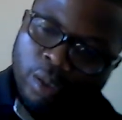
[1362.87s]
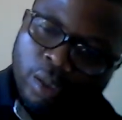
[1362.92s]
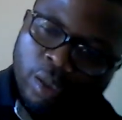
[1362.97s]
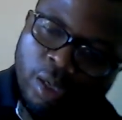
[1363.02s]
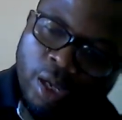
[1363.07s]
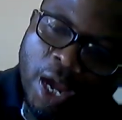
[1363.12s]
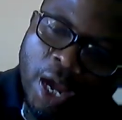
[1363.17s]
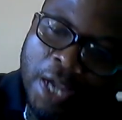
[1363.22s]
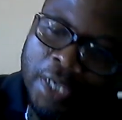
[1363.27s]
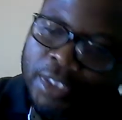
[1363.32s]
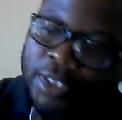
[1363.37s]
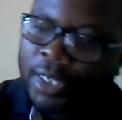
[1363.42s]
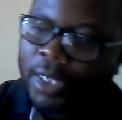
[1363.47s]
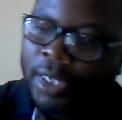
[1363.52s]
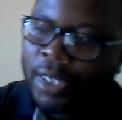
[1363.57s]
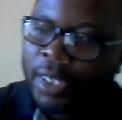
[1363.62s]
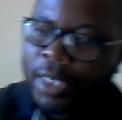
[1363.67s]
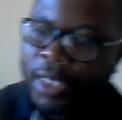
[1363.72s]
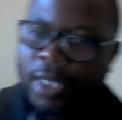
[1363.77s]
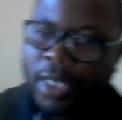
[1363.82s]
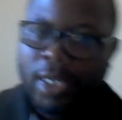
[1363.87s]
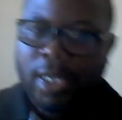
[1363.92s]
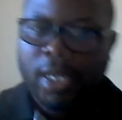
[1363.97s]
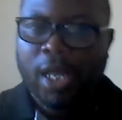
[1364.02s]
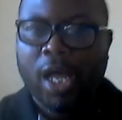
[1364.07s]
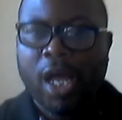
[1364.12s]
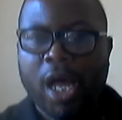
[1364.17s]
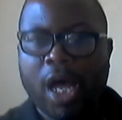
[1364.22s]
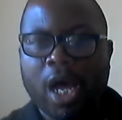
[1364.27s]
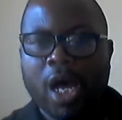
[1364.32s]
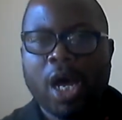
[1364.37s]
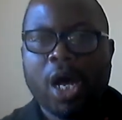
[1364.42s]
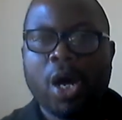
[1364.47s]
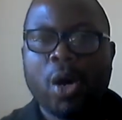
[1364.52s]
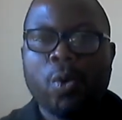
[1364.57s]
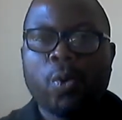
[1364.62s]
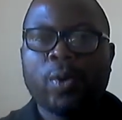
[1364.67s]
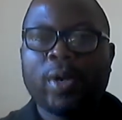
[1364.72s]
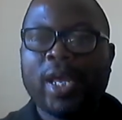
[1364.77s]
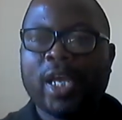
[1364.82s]
I think I
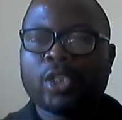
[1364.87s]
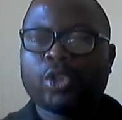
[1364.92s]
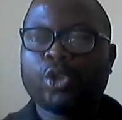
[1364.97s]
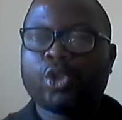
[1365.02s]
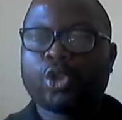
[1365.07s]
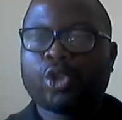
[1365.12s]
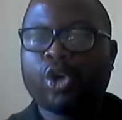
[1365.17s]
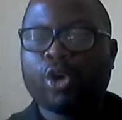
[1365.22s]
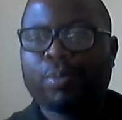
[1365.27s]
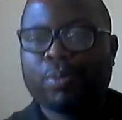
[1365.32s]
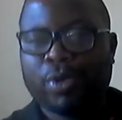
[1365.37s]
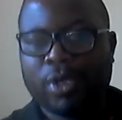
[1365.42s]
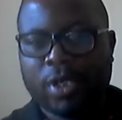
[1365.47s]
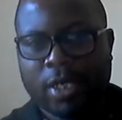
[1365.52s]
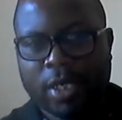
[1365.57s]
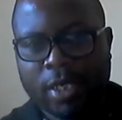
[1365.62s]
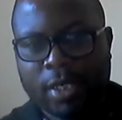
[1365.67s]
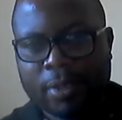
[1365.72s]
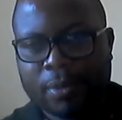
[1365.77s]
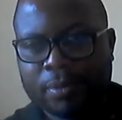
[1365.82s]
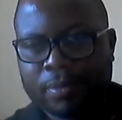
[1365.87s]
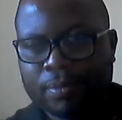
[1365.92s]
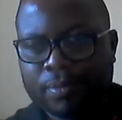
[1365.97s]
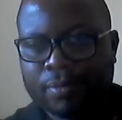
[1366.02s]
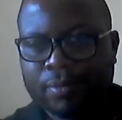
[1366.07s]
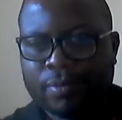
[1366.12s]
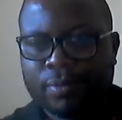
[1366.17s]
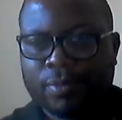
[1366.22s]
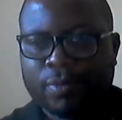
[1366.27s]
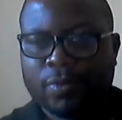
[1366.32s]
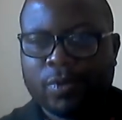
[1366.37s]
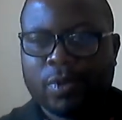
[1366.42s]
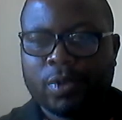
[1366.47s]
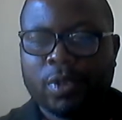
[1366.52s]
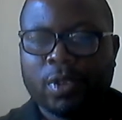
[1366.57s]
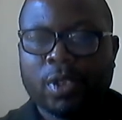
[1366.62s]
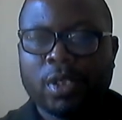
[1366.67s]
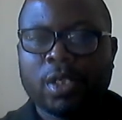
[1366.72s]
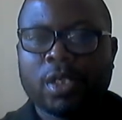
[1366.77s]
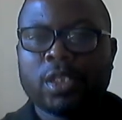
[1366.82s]
would like to stop here
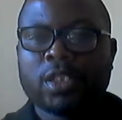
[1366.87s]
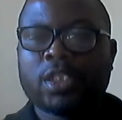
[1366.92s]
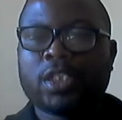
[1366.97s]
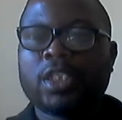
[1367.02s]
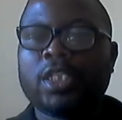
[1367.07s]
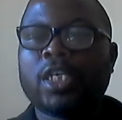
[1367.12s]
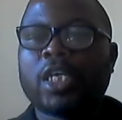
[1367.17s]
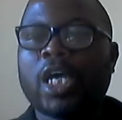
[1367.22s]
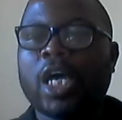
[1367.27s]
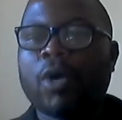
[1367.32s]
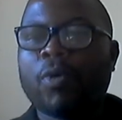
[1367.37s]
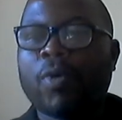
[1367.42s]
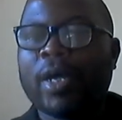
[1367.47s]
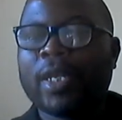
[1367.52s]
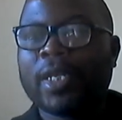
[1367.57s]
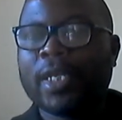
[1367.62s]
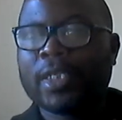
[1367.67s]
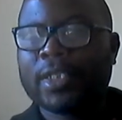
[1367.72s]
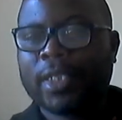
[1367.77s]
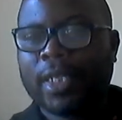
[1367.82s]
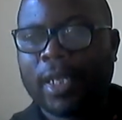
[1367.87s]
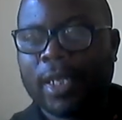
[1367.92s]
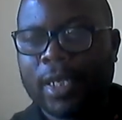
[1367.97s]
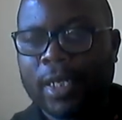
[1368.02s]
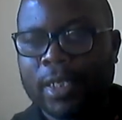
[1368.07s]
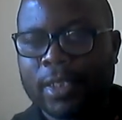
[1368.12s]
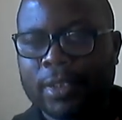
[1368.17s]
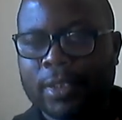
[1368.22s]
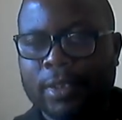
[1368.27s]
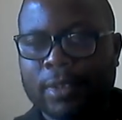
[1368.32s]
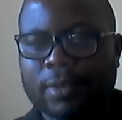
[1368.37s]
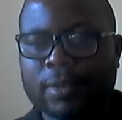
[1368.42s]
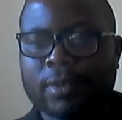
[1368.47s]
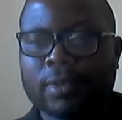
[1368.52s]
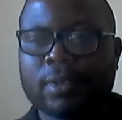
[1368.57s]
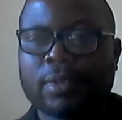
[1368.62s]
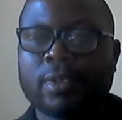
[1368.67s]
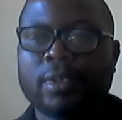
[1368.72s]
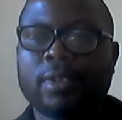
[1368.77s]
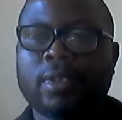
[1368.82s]
till our next class.
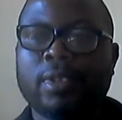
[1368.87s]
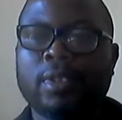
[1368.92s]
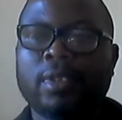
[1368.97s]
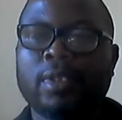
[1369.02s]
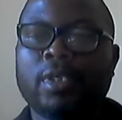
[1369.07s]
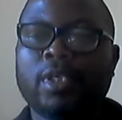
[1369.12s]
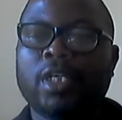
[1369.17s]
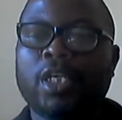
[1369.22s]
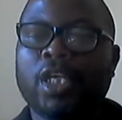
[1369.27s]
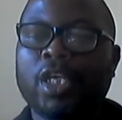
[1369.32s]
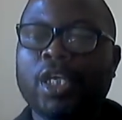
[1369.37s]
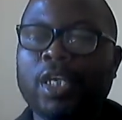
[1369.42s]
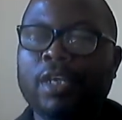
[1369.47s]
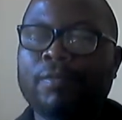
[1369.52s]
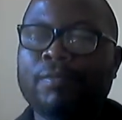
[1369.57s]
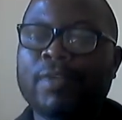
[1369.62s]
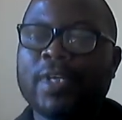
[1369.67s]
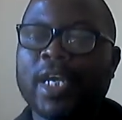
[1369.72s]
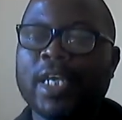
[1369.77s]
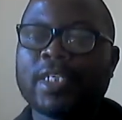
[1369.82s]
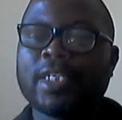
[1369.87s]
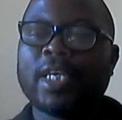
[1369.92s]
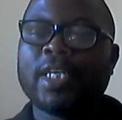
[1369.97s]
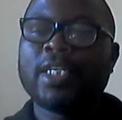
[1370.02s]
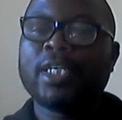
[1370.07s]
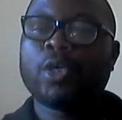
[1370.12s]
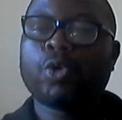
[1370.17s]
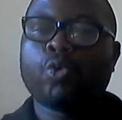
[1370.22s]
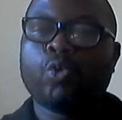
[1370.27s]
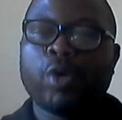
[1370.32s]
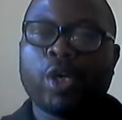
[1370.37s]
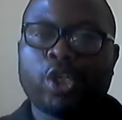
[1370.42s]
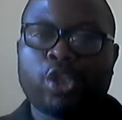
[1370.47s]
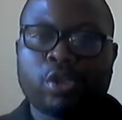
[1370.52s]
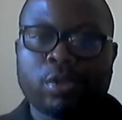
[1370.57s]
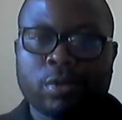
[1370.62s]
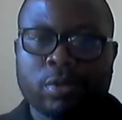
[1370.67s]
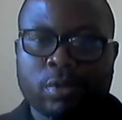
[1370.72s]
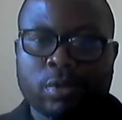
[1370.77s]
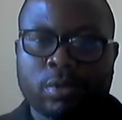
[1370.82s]
If there's any
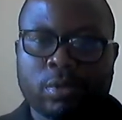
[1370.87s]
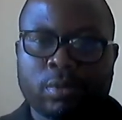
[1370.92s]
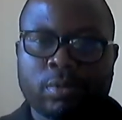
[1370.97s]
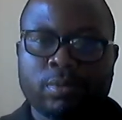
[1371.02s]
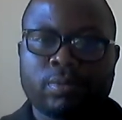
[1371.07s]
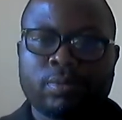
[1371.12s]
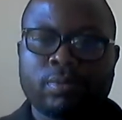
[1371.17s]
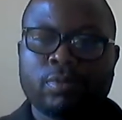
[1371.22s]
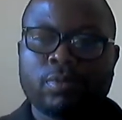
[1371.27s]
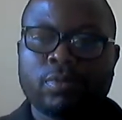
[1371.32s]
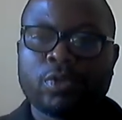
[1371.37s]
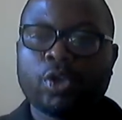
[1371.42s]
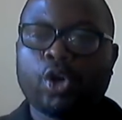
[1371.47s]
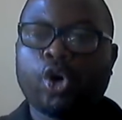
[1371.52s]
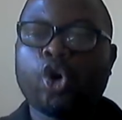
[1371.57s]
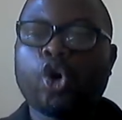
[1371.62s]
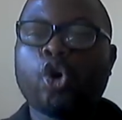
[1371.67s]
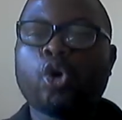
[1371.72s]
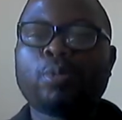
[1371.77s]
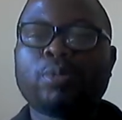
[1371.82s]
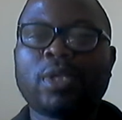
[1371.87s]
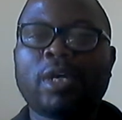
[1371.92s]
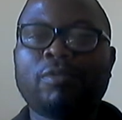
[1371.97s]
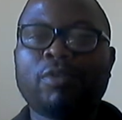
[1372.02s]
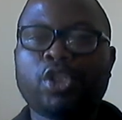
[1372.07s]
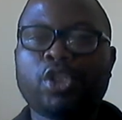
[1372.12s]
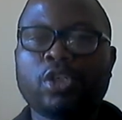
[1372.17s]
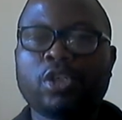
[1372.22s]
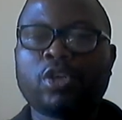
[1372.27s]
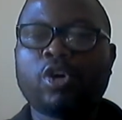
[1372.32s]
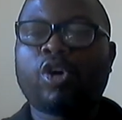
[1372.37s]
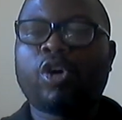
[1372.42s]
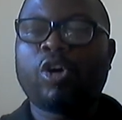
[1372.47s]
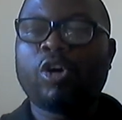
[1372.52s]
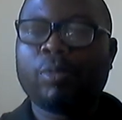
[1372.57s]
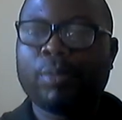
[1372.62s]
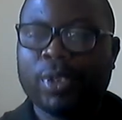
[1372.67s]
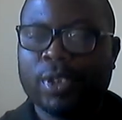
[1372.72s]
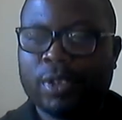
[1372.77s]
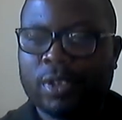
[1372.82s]
questions or observation or
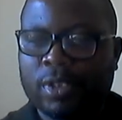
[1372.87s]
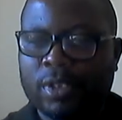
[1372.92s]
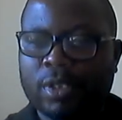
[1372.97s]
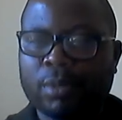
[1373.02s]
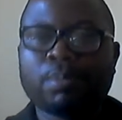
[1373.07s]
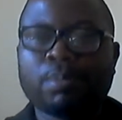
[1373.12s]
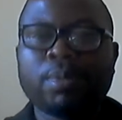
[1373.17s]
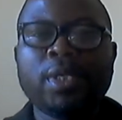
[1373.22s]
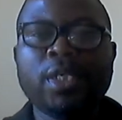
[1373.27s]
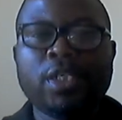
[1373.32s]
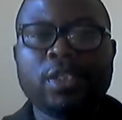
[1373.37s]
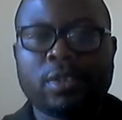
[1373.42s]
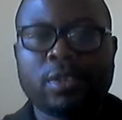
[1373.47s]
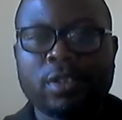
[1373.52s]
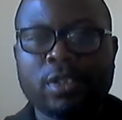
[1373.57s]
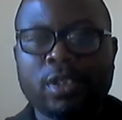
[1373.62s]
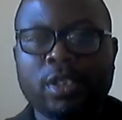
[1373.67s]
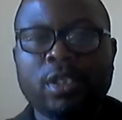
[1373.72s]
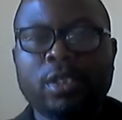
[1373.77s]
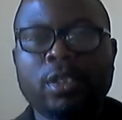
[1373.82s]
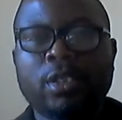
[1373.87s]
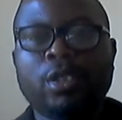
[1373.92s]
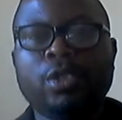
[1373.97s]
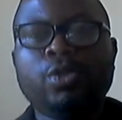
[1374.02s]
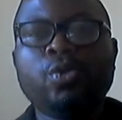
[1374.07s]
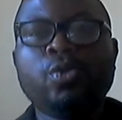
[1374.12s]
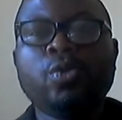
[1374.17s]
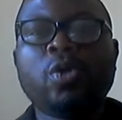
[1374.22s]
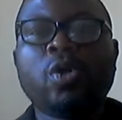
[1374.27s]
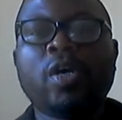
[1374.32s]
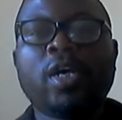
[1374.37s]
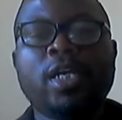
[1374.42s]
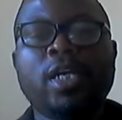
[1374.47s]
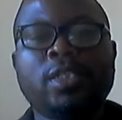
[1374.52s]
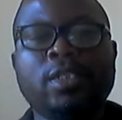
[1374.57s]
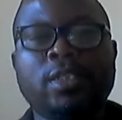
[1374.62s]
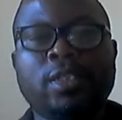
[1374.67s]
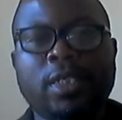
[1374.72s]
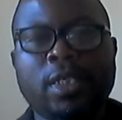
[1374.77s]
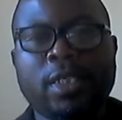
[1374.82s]
comments, please do not
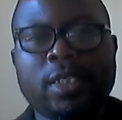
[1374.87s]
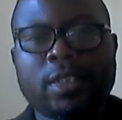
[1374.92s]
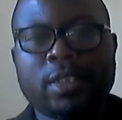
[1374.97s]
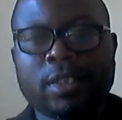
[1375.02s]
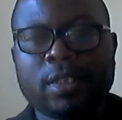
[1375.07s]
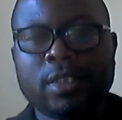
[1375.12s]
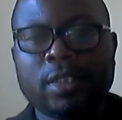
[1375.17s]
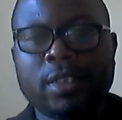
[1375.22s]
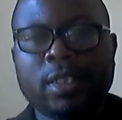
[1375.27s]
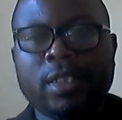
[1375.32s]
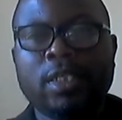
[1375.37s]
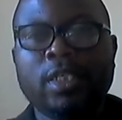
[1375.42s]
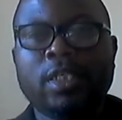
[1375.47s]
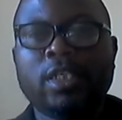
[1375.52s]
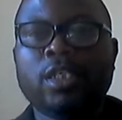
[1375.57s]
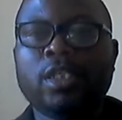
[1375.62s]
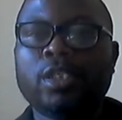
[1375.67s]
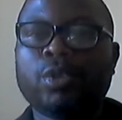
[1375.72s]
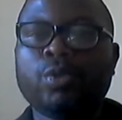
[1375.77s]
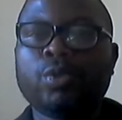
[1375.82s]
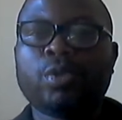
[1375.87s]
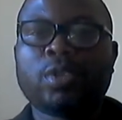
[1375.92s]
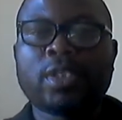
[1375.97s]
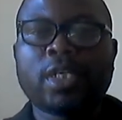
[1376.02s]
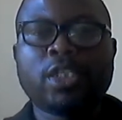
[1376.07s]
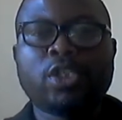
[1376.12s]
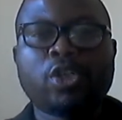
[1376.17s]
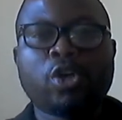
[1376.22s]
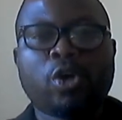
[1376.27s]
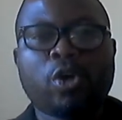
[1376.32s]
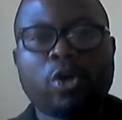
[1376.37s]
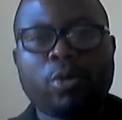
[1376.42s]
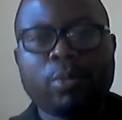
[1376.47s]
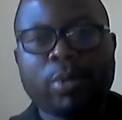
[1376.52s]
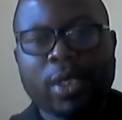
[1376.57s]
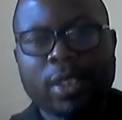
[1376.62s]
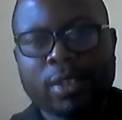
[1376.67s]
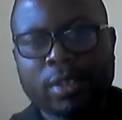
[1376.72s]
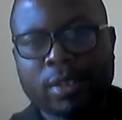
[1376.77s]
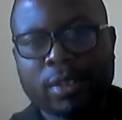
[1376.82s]
hesitate to send your
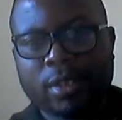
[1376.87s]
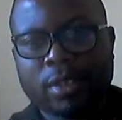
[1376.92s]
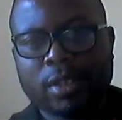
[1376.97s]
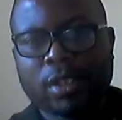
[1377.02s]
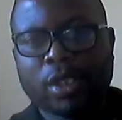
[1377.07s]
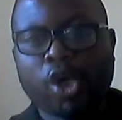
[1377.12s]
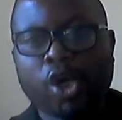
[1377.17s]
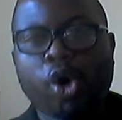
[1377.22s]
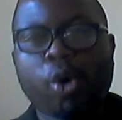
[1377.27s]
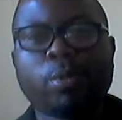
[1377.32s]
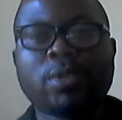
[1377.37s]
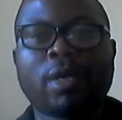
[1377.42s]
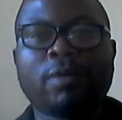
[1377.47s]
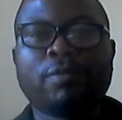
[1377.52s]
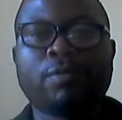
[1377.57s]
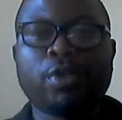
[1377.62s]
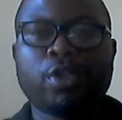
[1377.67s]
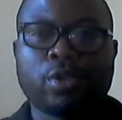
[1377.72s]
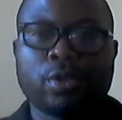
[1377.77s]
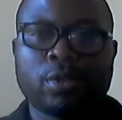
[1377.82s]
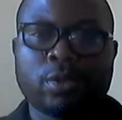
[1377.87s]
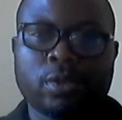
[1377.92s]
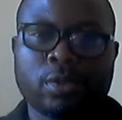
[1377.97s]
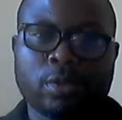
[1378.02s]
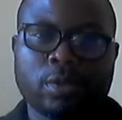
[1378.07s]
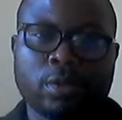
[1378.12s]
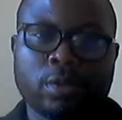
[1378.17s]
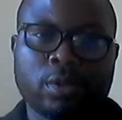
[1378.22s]
comments, observations,